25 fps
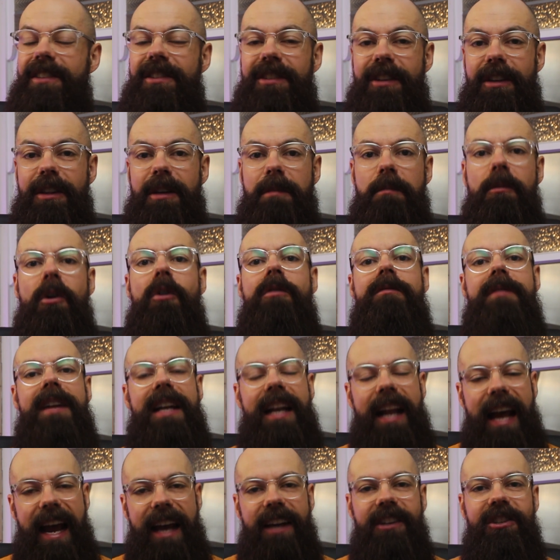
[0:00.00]
So the more
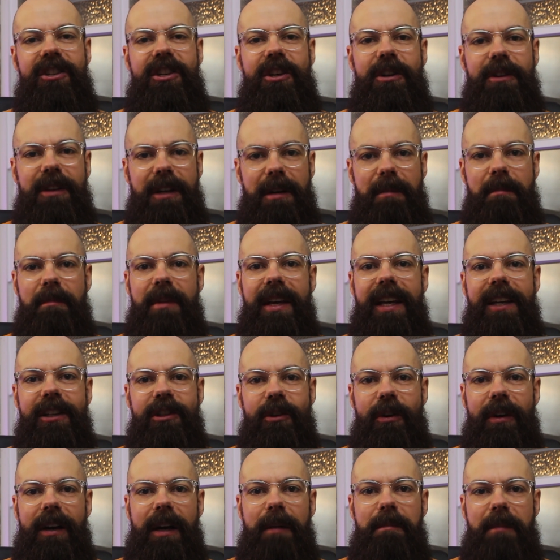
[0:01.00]
relaxed you can be
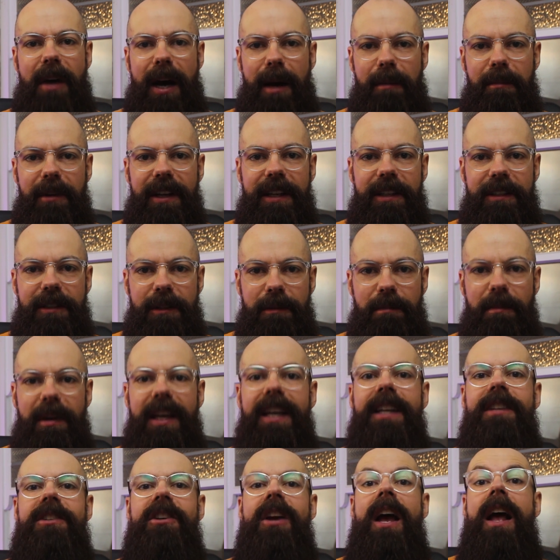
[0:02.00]
during a public
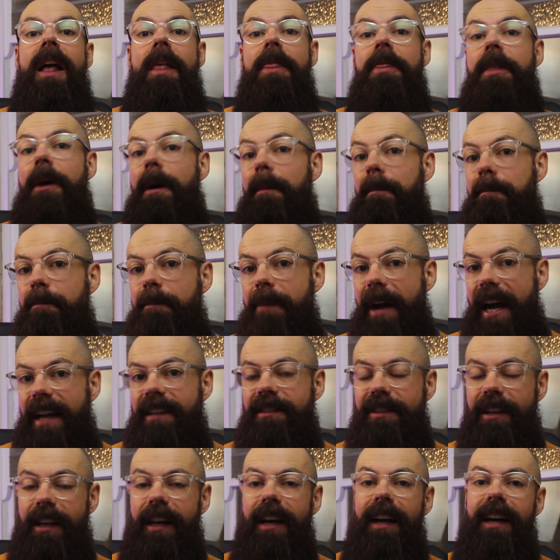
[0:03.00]
speech, the
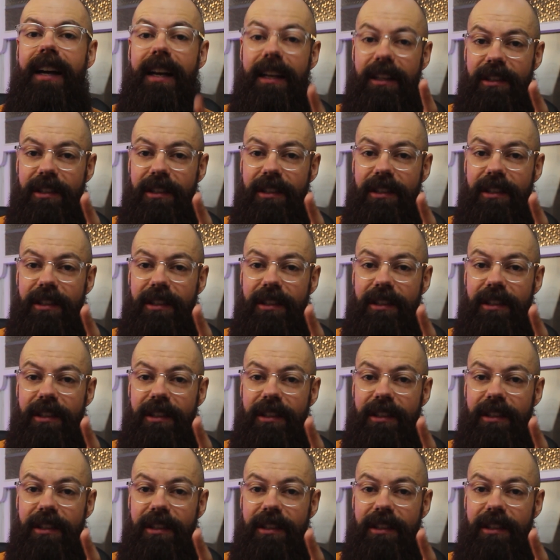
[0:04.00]
better.